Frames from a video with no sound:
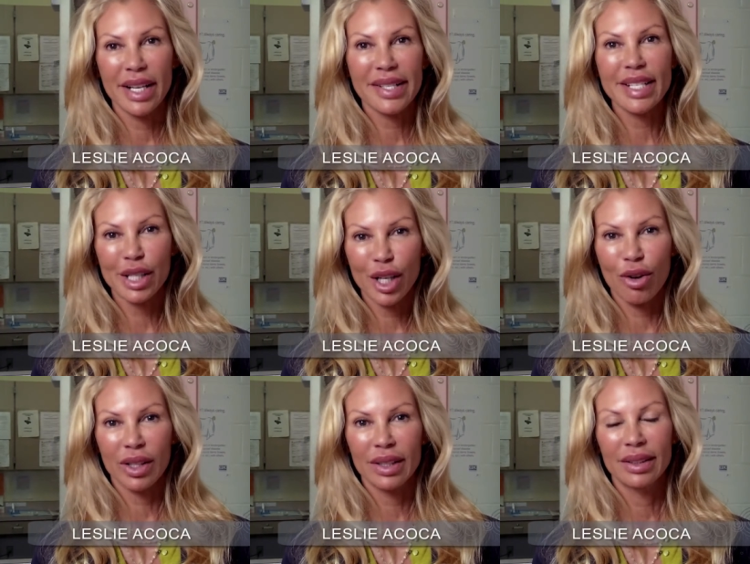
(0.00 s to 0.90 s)
Leslie
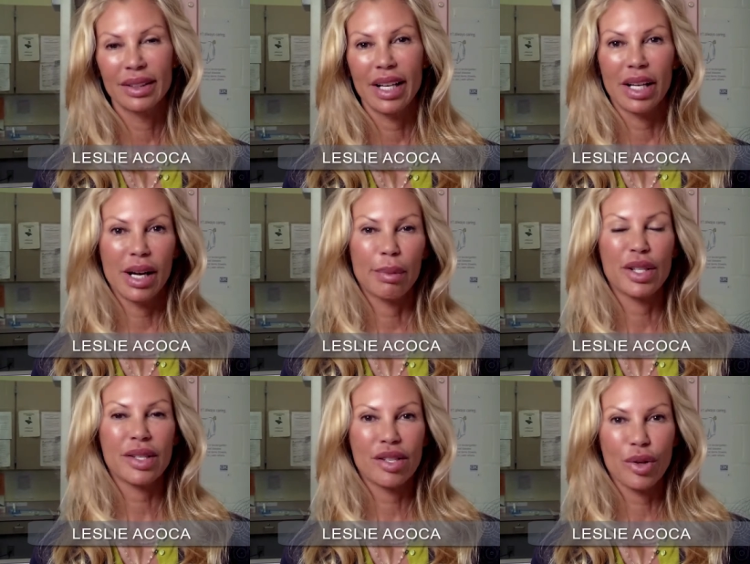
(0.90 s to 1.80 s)
Acoca, and I'm a
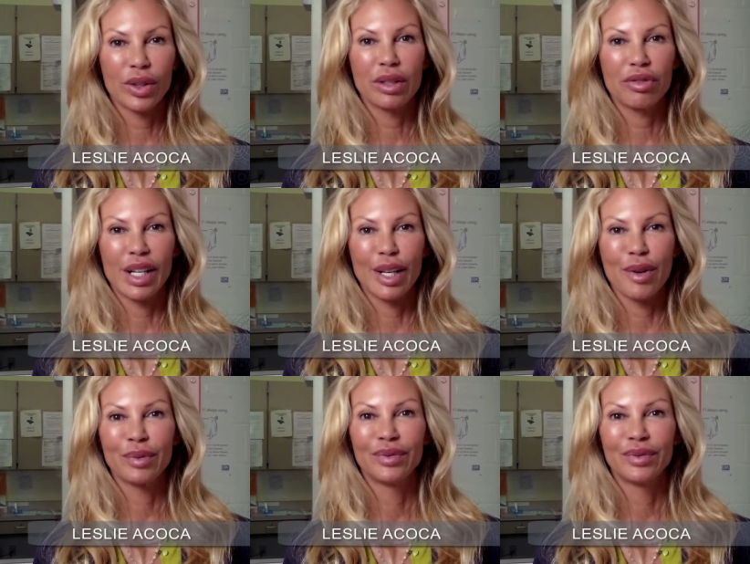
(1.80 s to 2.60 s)
Stoneleigh Fellow.